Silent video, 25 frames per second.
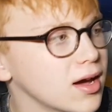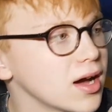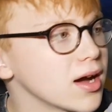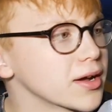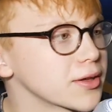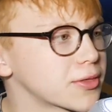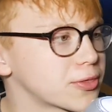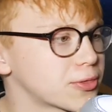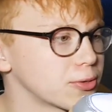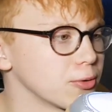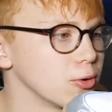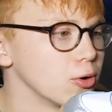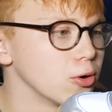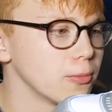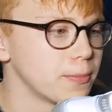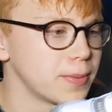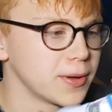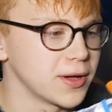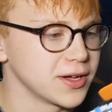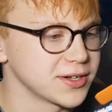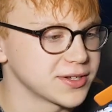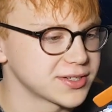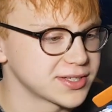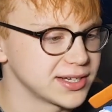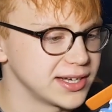I thought
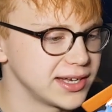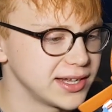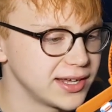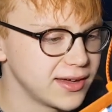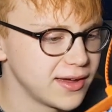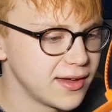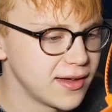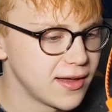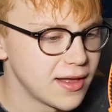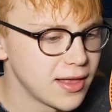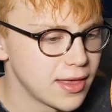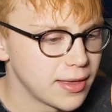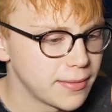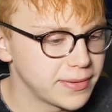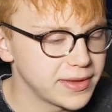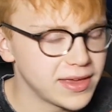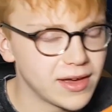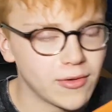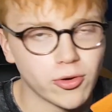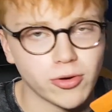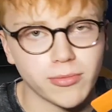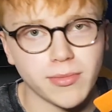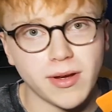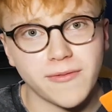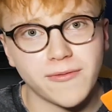personally. But yeah,
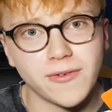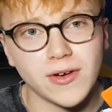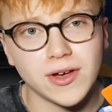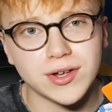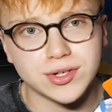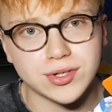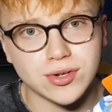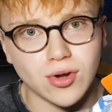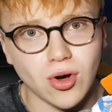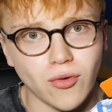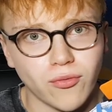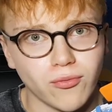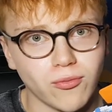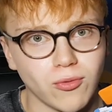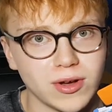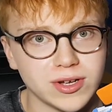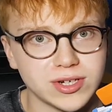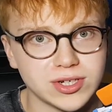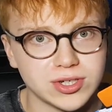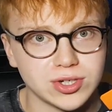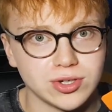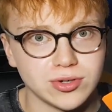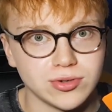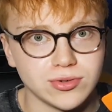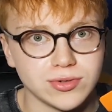one of my first off-white
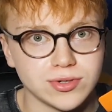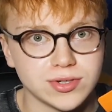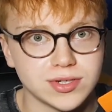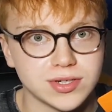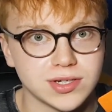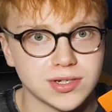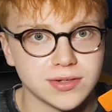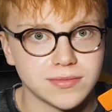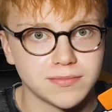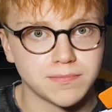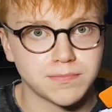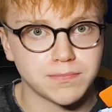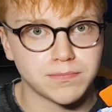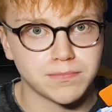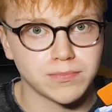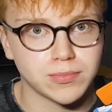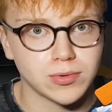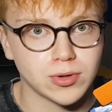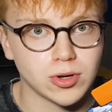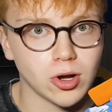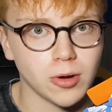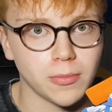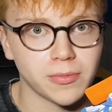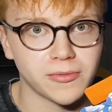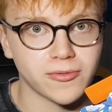shoes
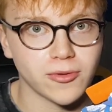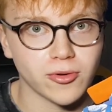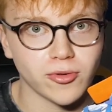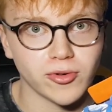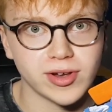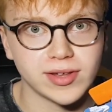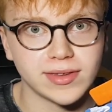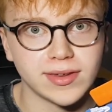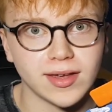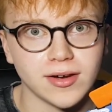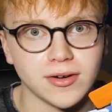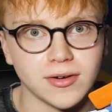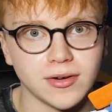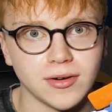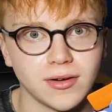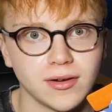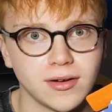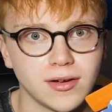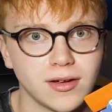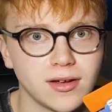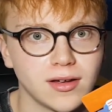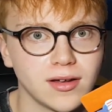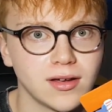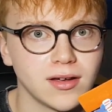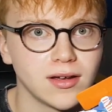copped for retail.
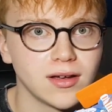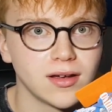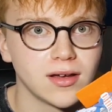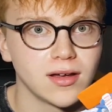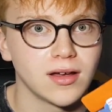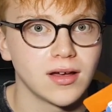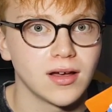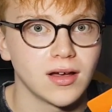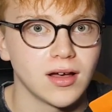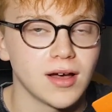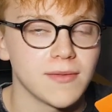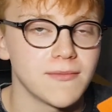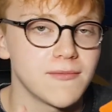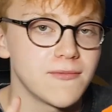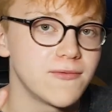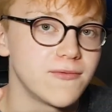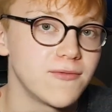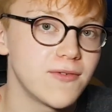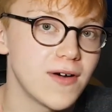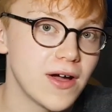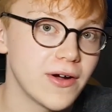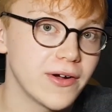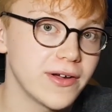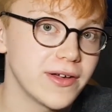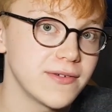I'm
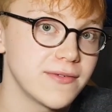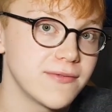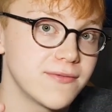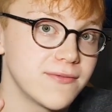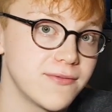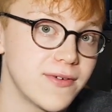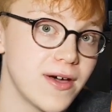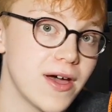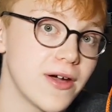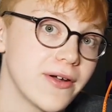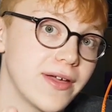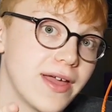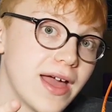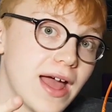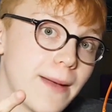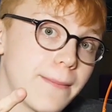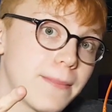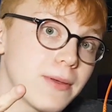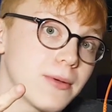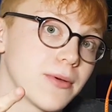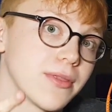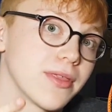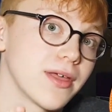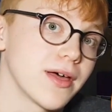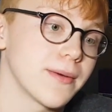very
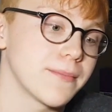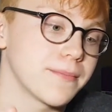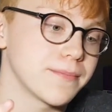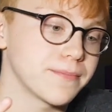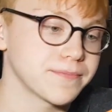happy with that.